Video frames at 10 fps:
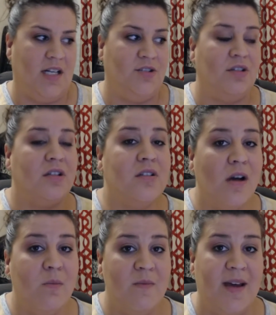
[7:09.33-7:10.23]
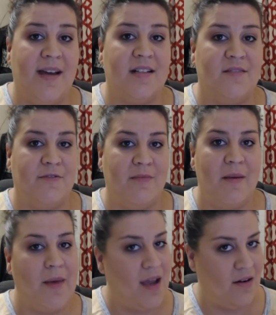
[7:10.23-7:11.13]
I took Topamax for
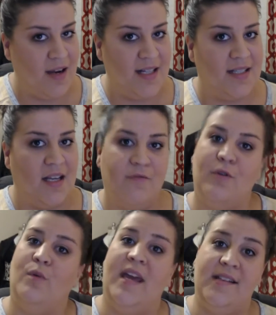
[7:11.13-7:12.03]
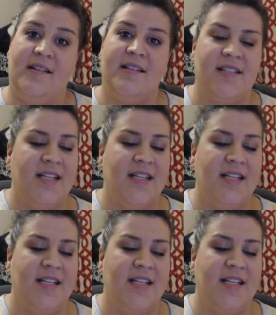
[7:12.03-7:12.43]
my migraines and for weight loss.